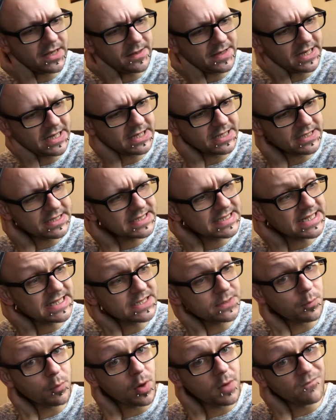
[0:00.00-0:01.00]
In
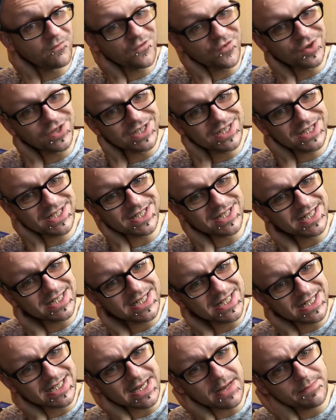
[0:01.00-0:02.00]
season 1, for instance,
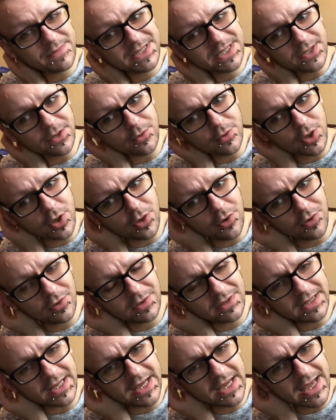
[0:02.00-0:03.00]
there's an episode
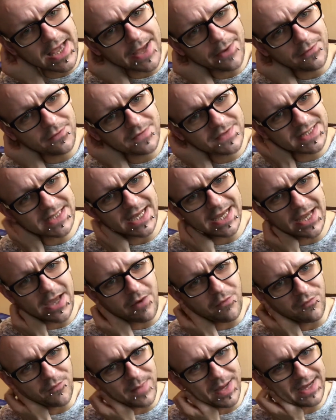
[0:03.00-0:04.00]
called Out of Sight, Out
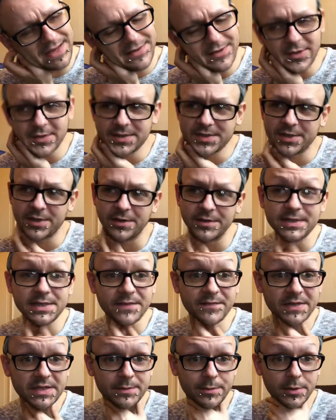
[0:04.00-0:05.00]
of Mind, also known as
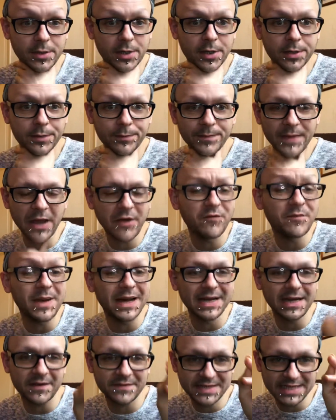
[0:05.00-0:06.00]
Invisible Girl. Out of
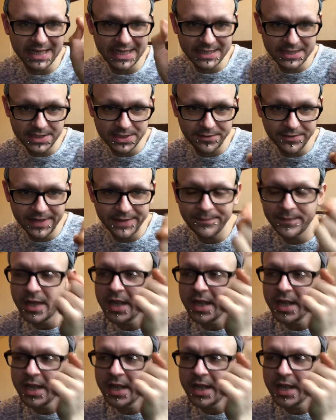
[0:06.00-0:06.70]
Mind, Out of Sight, sorry.